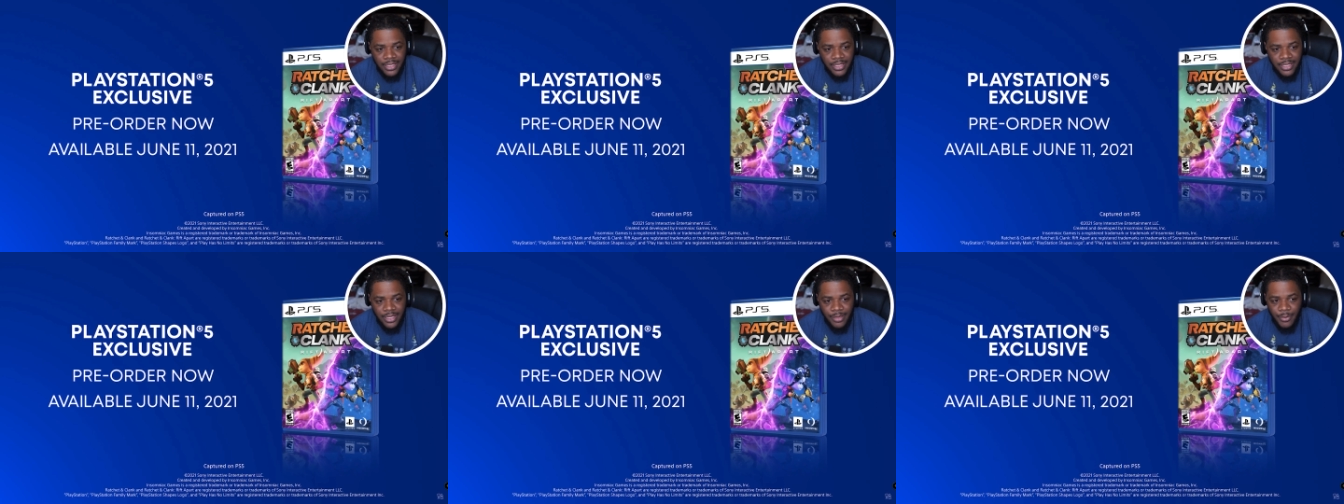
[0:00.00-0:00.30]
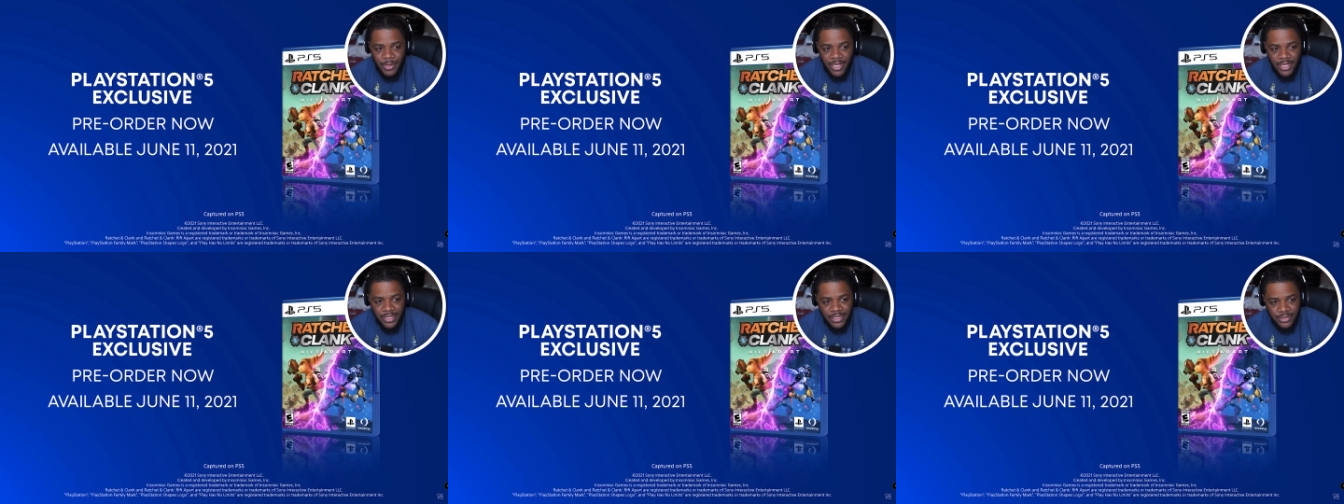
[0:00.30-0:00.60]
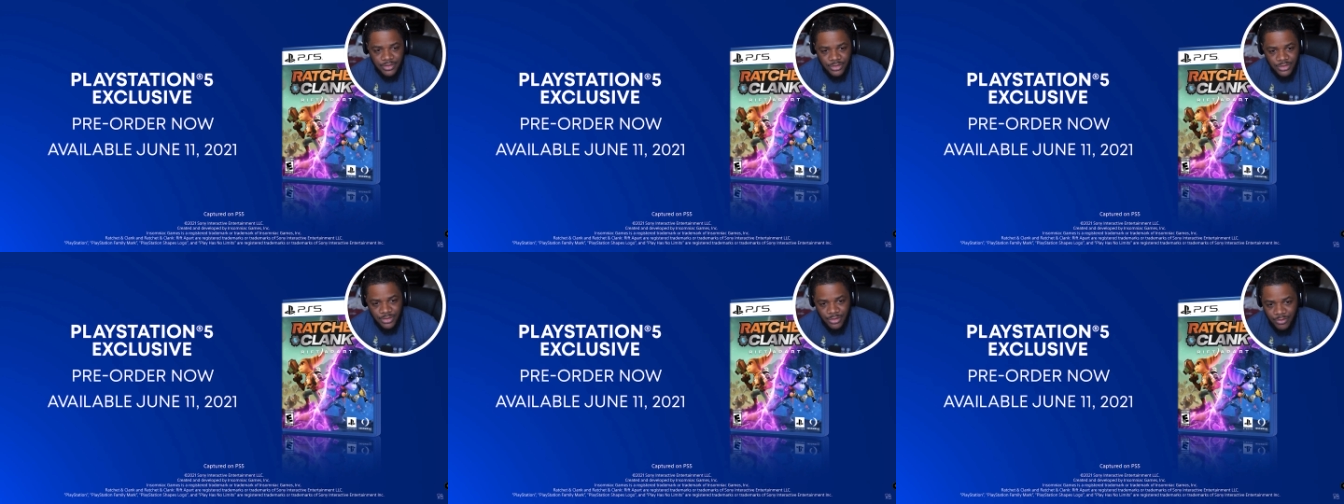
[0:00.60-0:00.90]
Come out
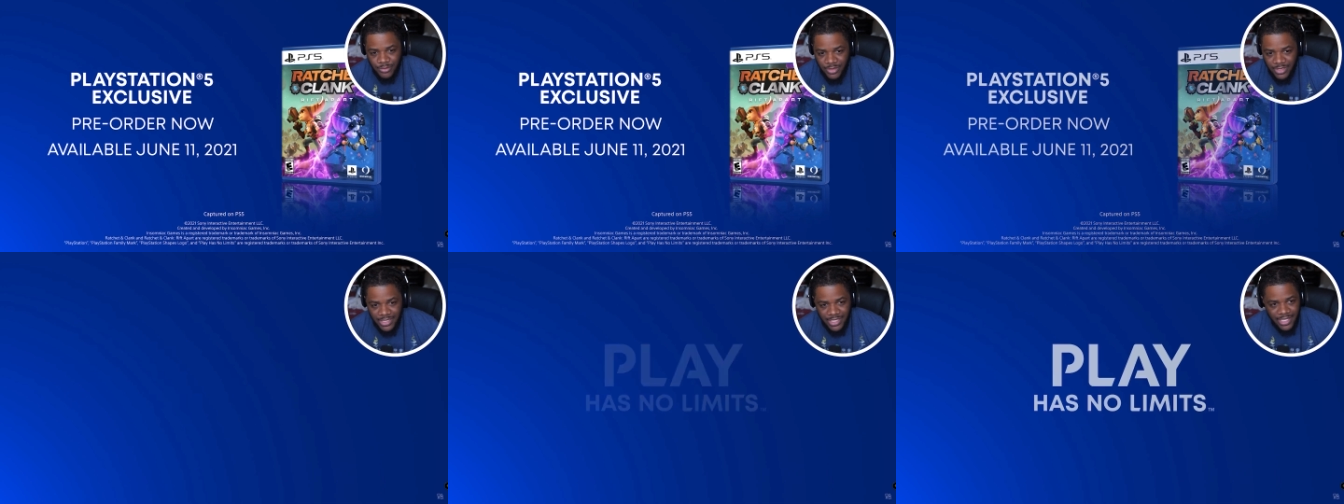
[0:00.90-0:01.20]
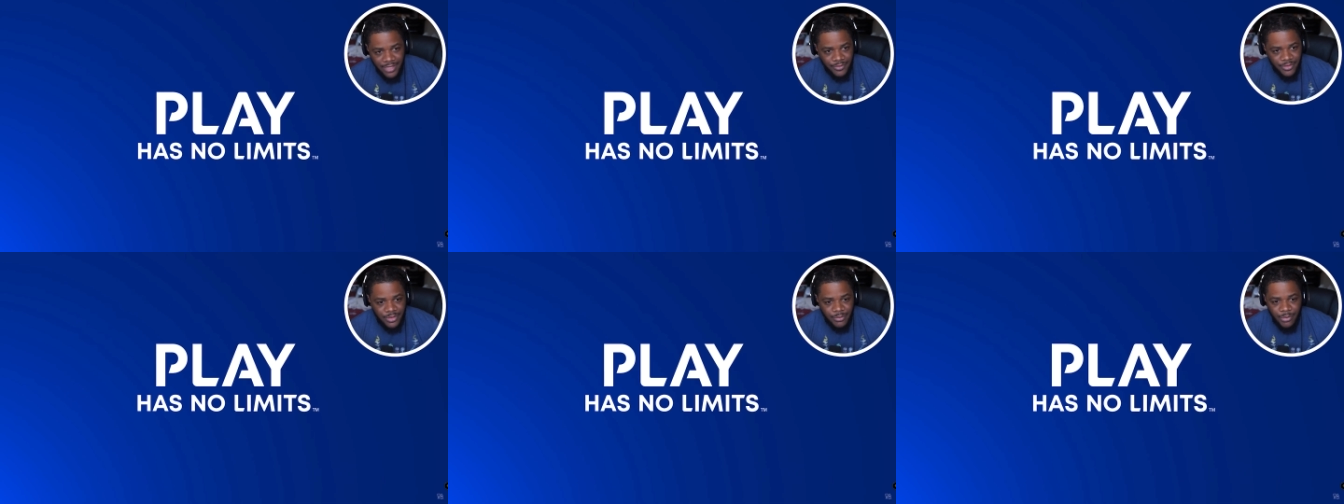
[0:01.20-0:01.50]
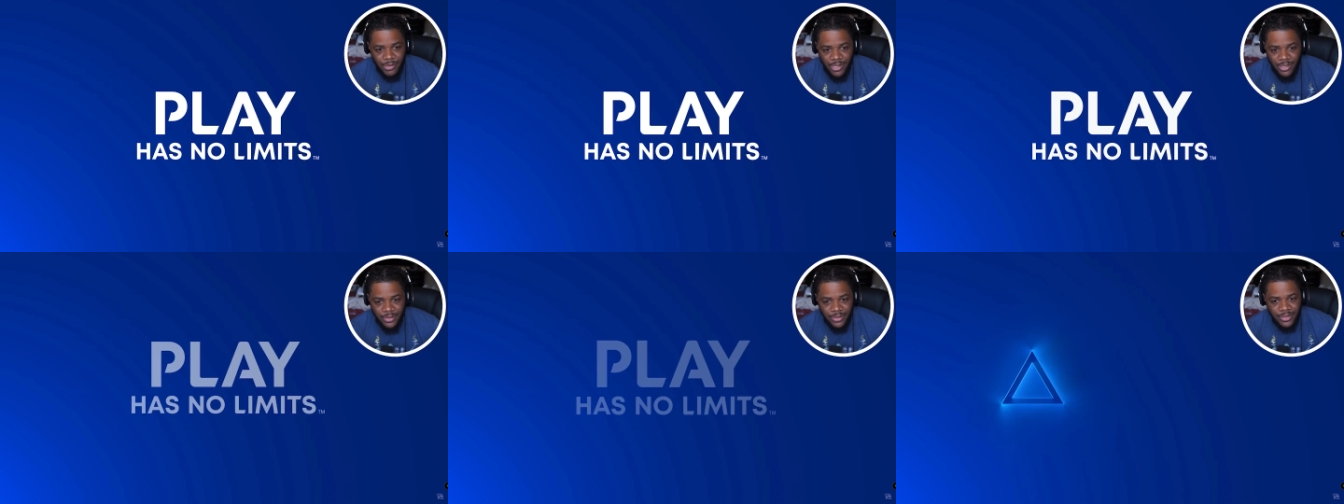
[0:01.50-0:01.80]
in June 11th,
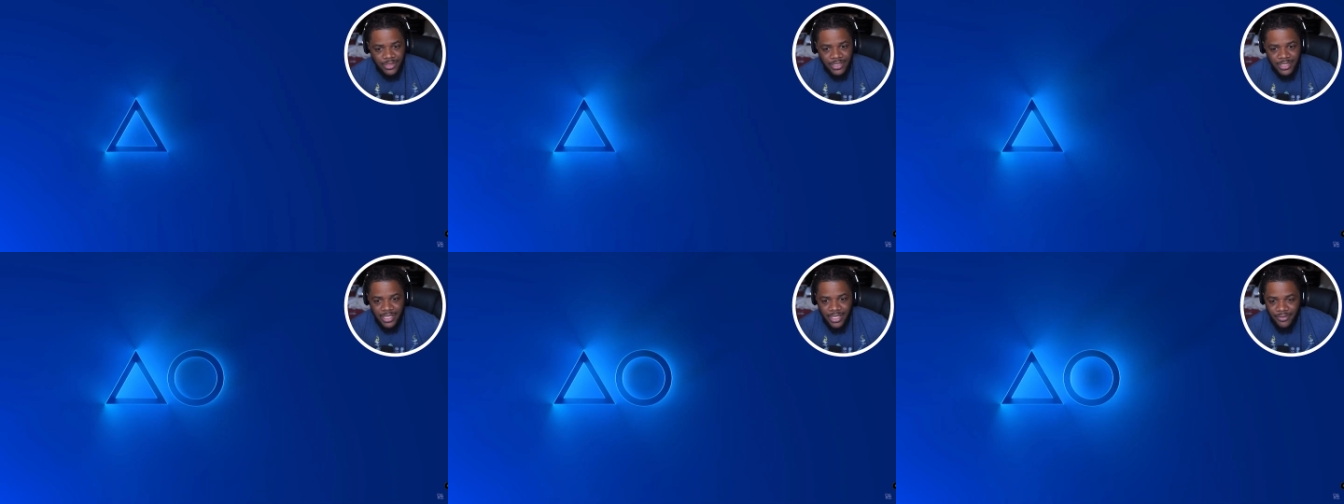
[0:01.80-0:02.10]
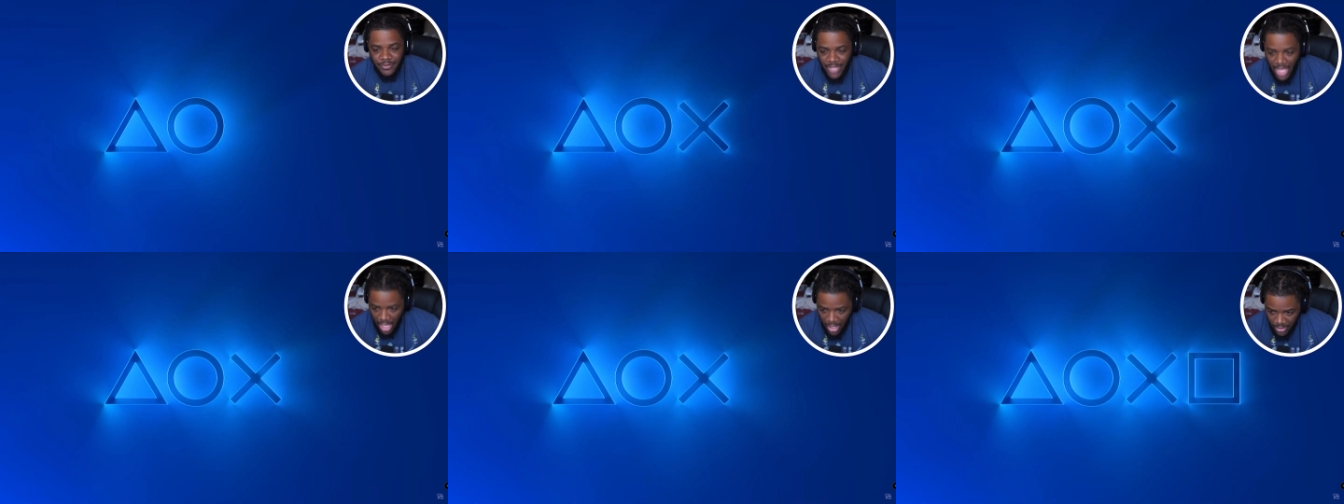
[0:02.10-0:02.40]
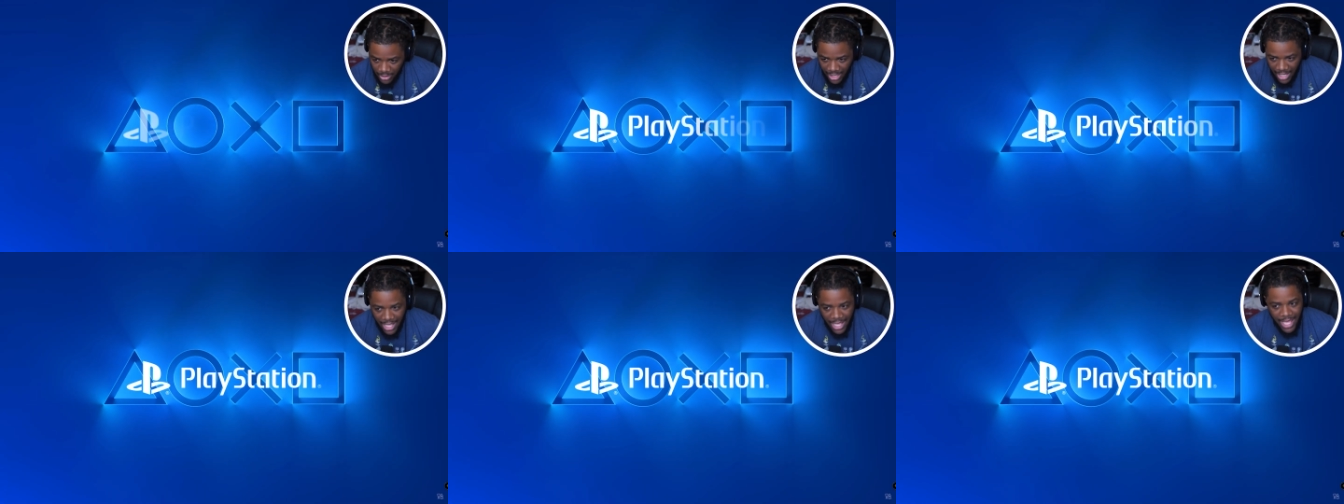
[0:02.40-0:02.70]
bro. If y'all
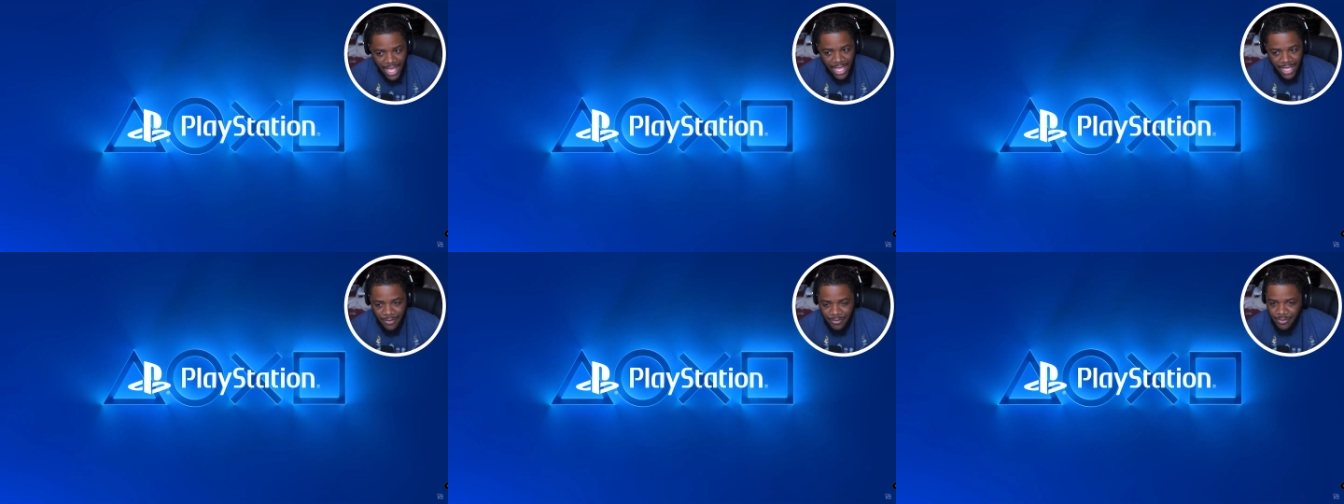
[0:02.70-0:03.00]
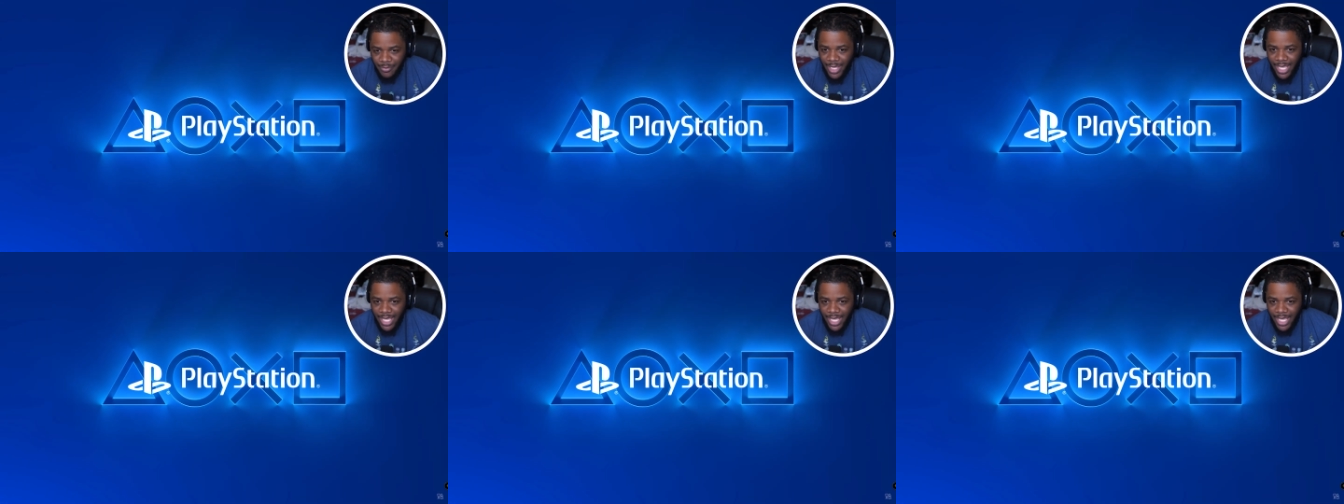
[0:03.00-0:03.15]
not hyped,